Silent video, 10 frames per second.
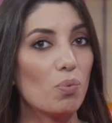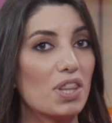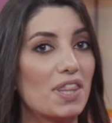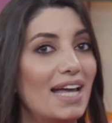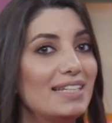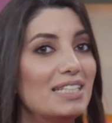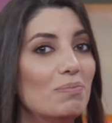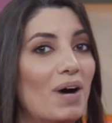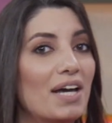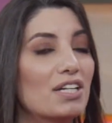with 80
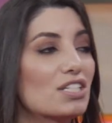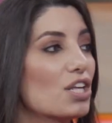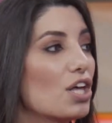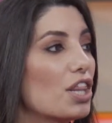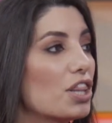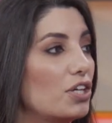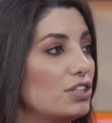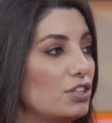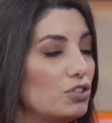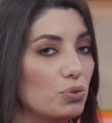minus
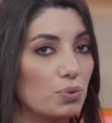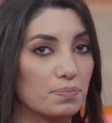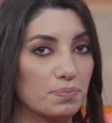32.